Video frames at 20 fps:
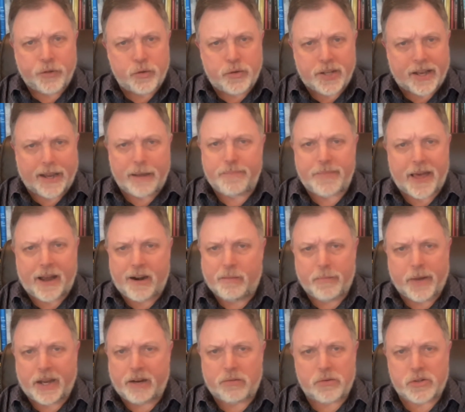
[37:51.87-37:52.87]
You type that on
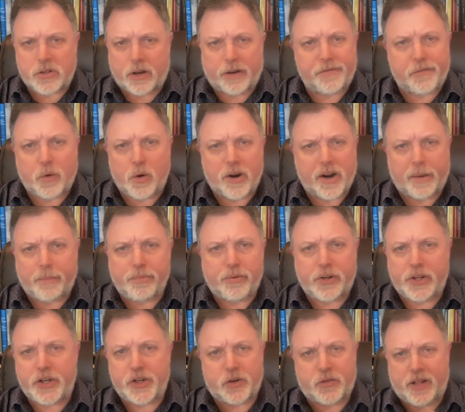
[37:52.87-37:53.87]
Microsoft Word, I'm
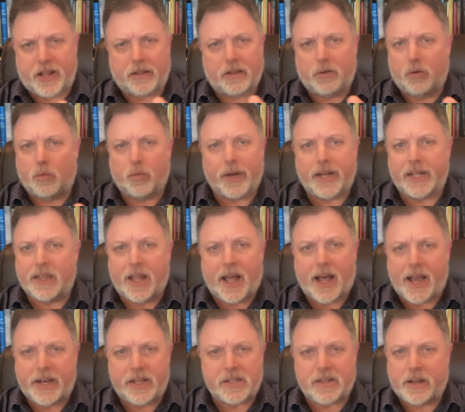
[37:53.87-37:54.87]
pretty sure that little red
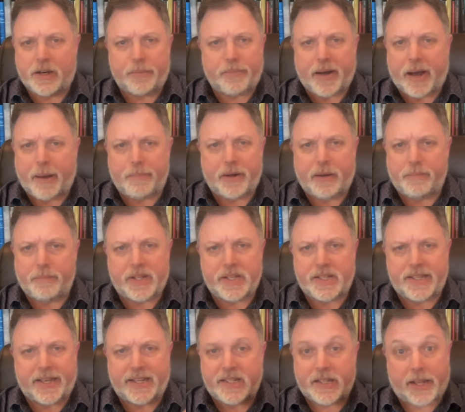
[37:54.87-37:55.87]
line is going to pop up that
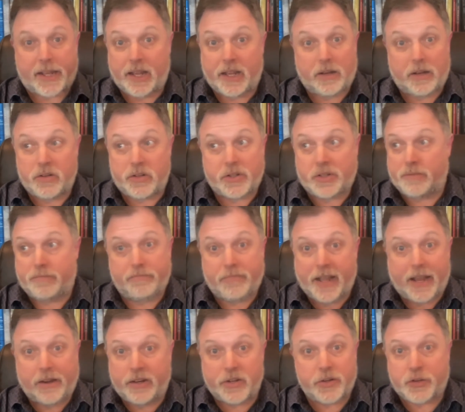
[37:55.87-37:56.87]
says, yeah, you're
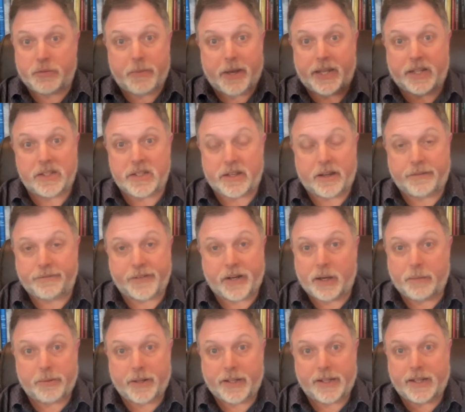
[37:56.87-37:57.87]
just making stuff
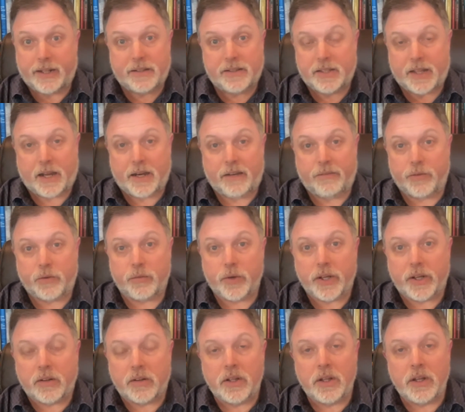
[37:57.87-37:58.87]
up. Like that's not even
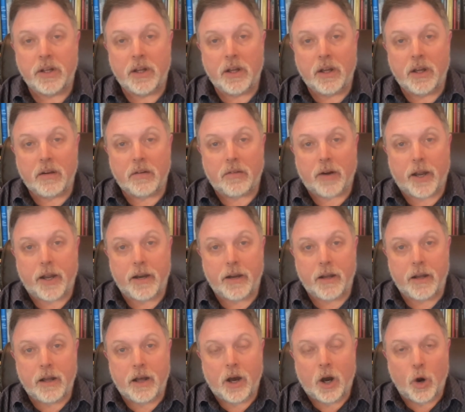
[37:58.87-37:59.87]
real, right?
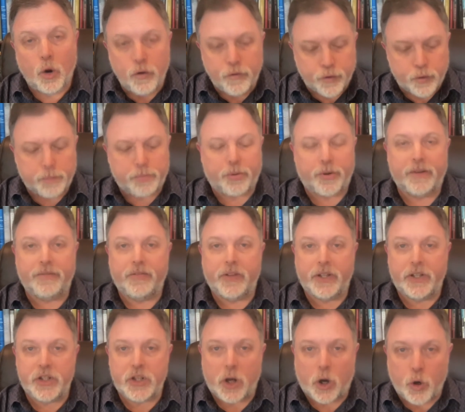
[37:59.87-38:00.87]

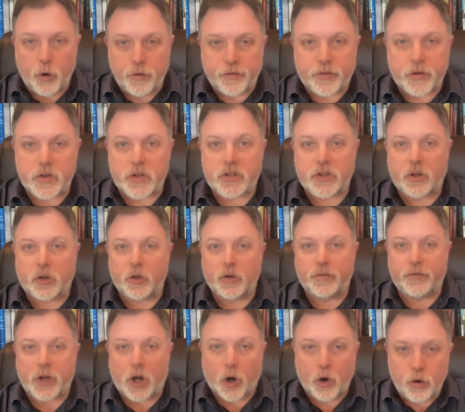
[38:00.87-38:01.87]
Overprivileged,
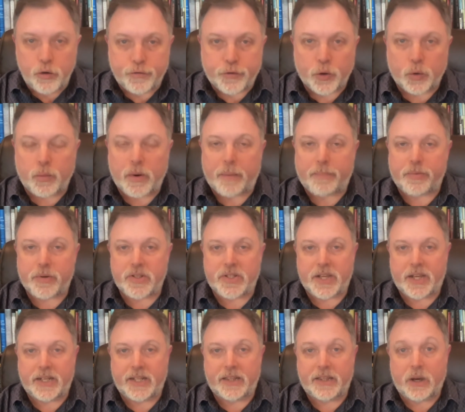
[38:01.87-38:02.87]
overserved,
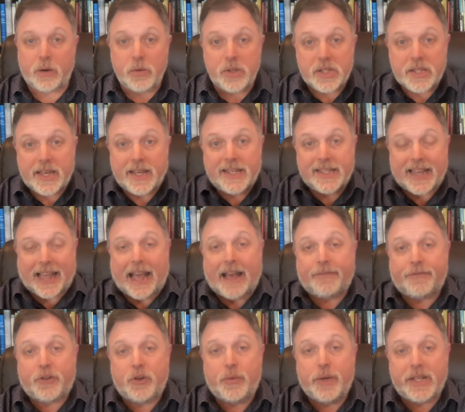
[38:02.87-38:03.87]
overrepresented, those things
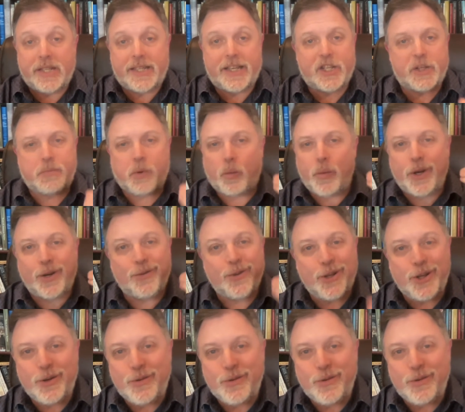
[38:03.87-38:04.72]
have to exist, but we don't